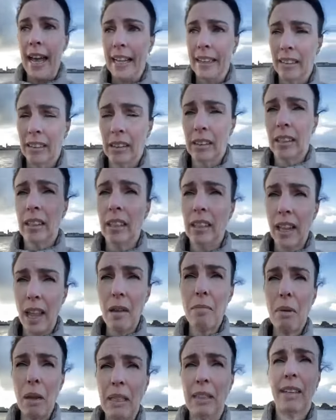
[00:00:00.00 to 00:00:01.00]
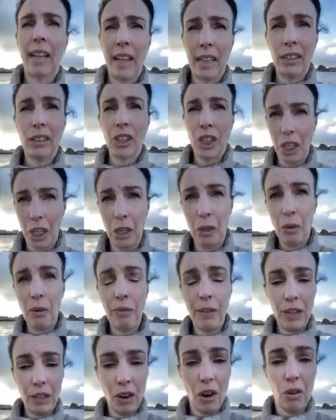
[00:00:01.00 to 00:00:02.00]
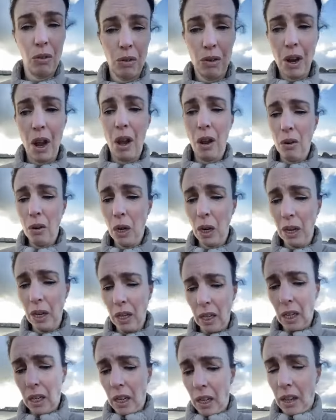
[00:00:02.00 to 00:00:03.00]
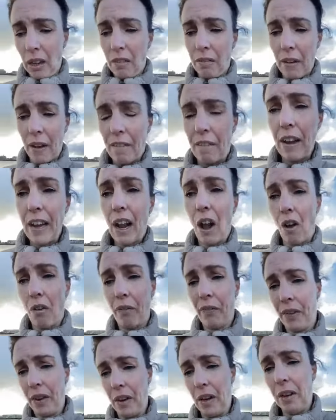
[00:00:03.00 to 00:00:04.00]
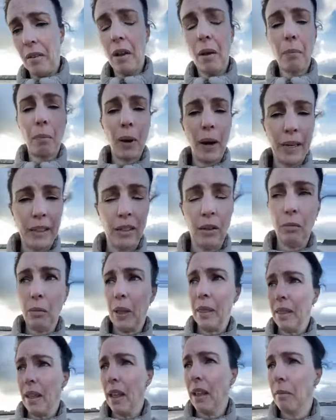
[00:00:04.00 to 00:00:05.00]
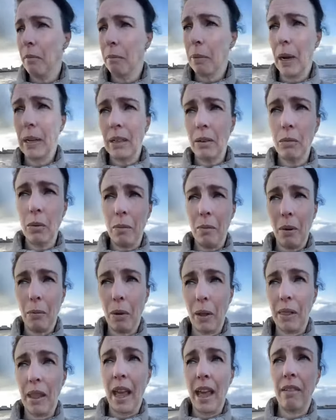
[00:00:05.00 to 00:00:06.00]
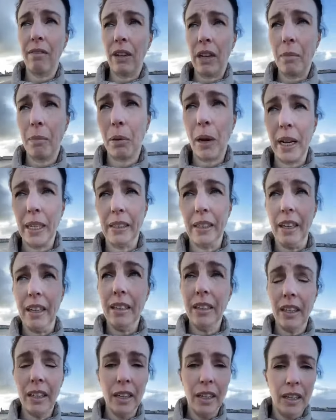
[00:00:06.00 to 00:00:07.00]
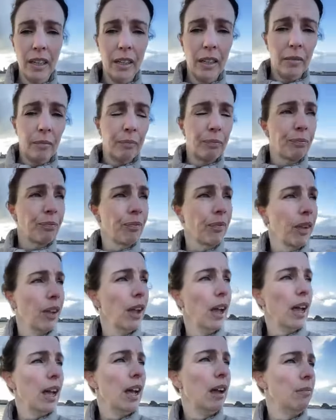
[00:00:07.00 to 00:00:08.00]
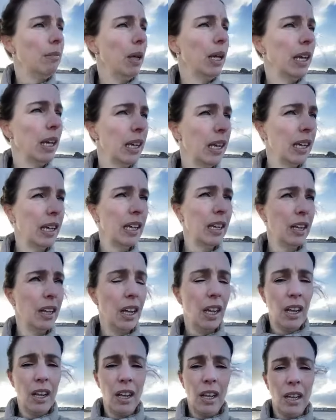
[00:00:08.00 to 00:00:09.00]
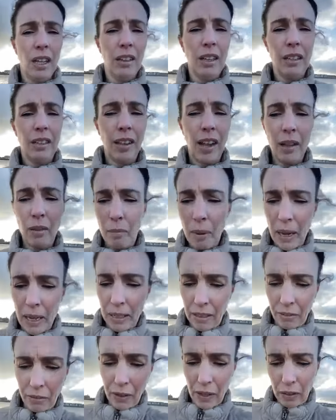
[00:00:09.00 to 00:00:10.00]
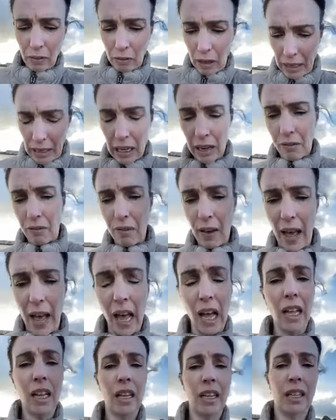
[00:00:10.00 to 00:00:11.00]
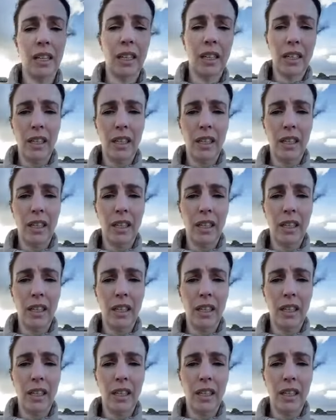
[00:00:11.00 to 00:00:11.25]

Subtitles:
And let me tell you, if you don't know, very often pregnant women, when they're heavily pregnant, they tell me they feel really fat.